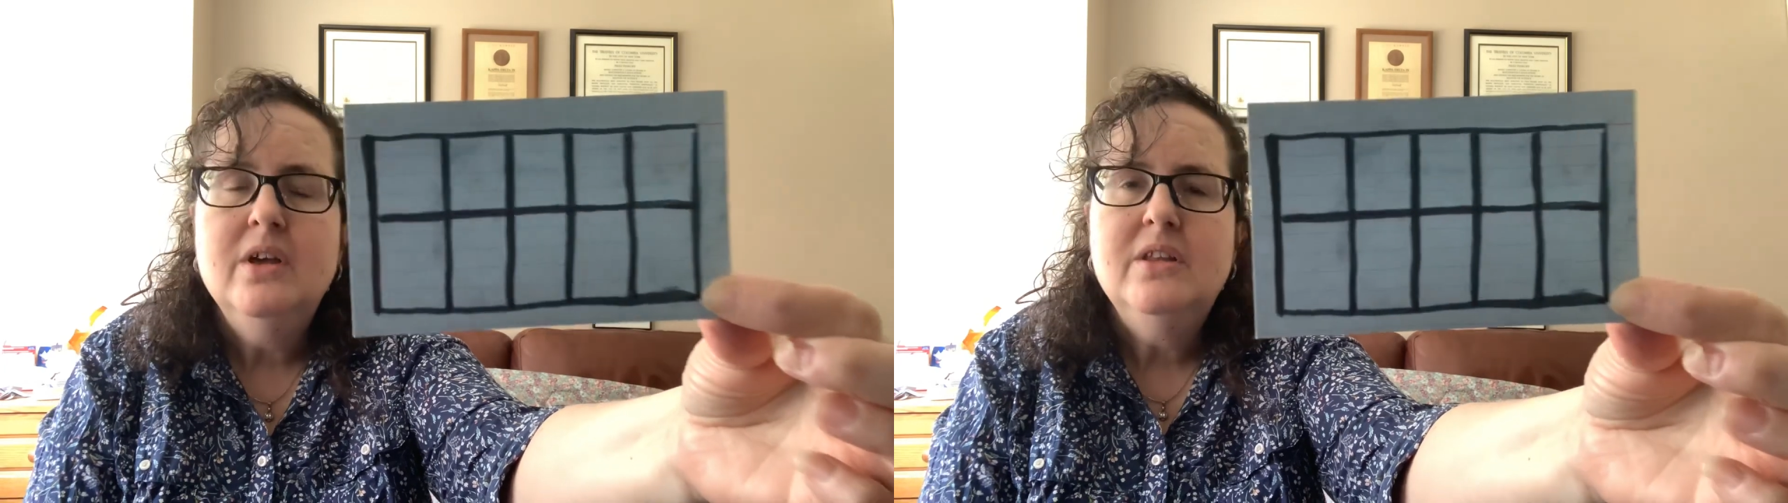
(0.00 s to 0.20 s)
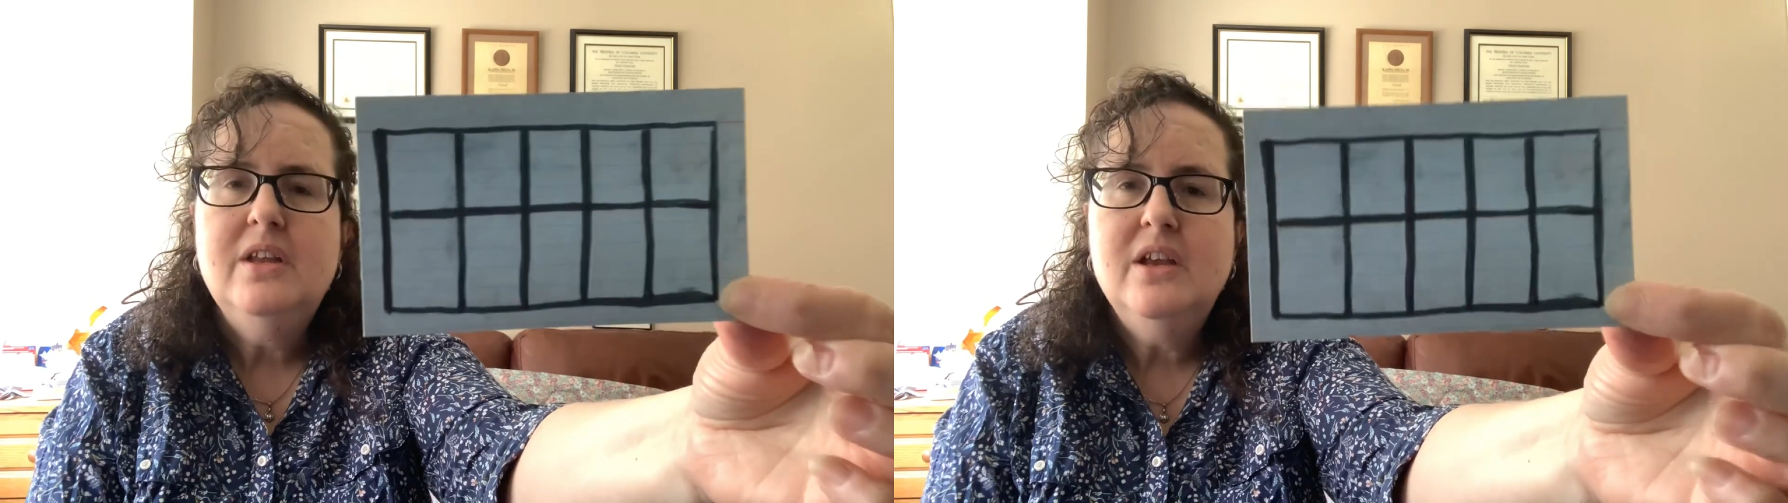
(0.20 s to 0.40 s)

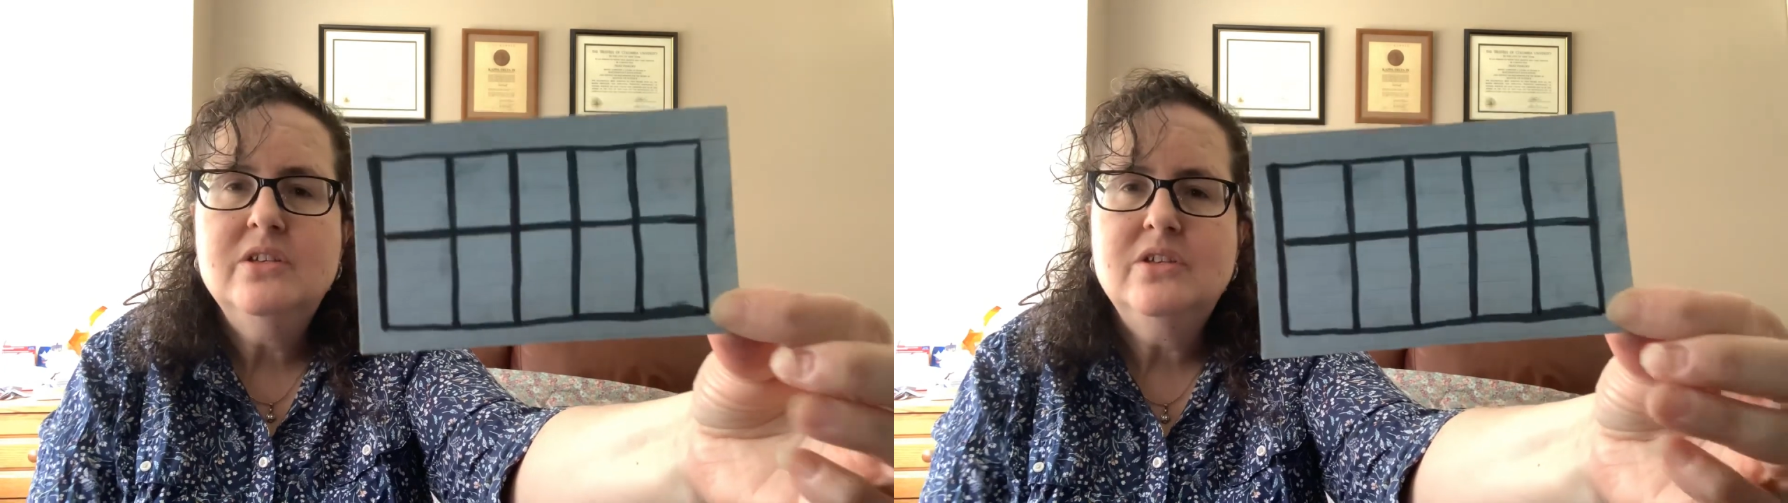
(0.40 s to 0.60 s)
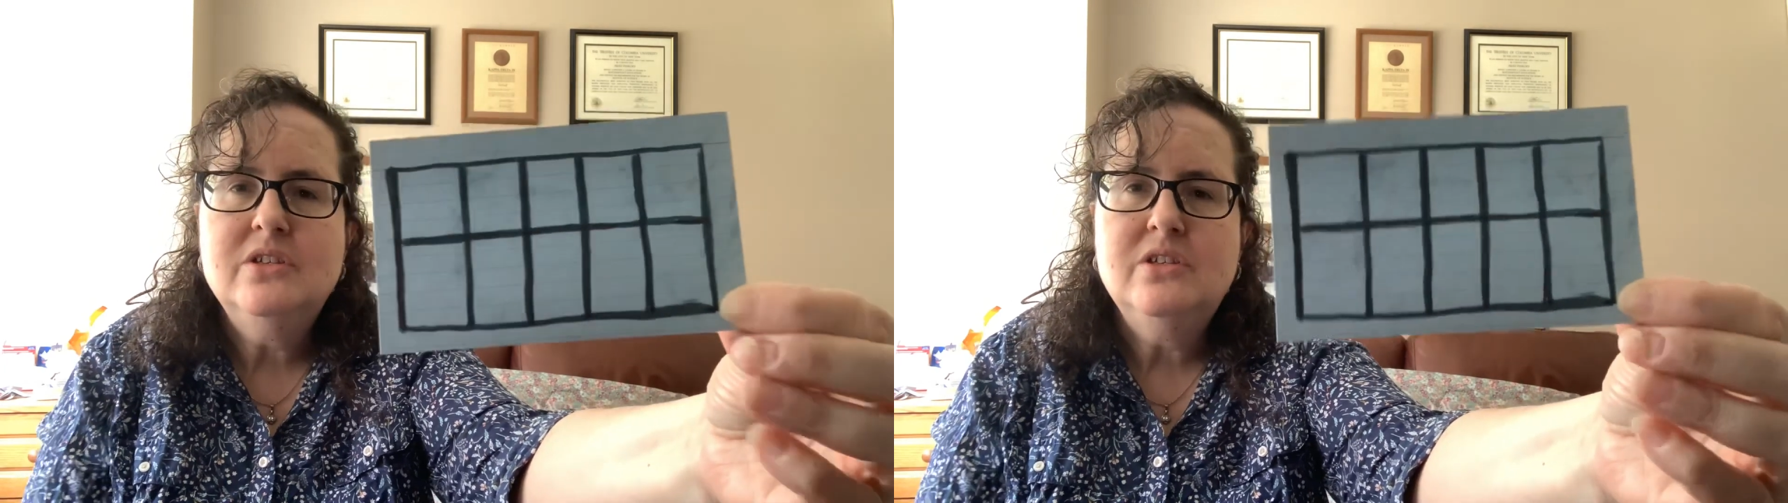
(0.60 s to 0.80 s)
the
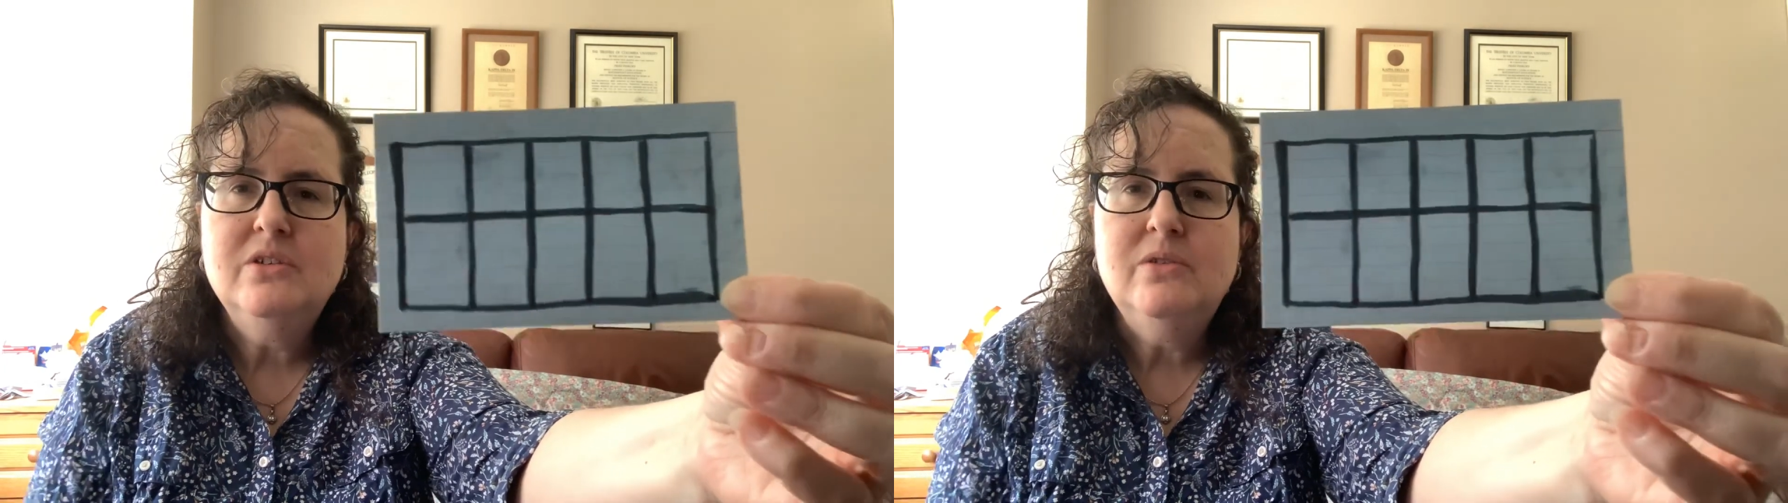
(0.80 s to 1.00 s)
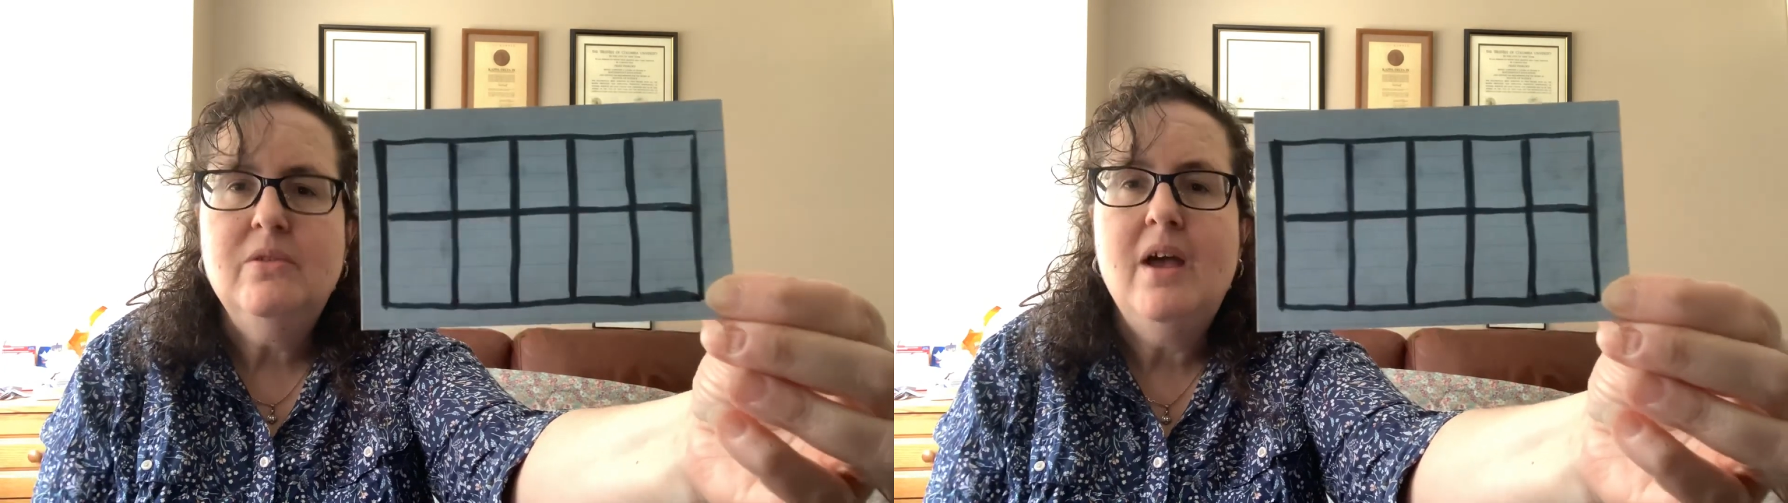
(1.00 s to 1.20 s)
answer
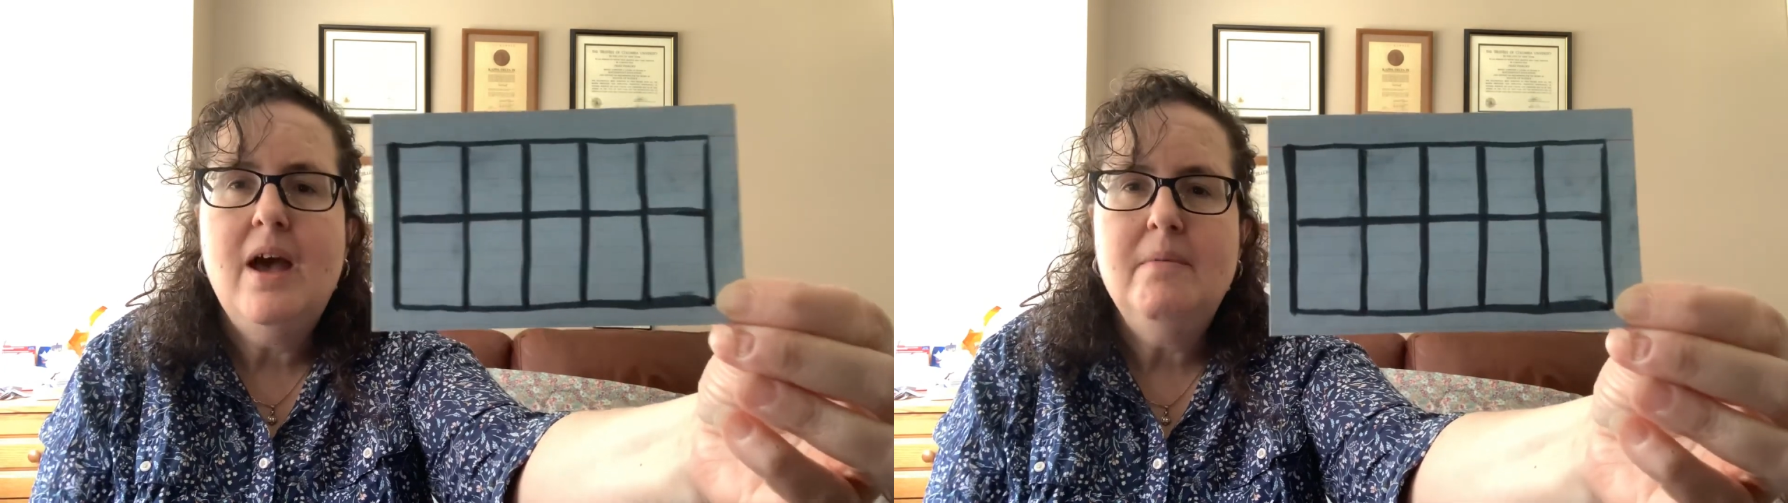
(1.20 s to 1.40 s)
to how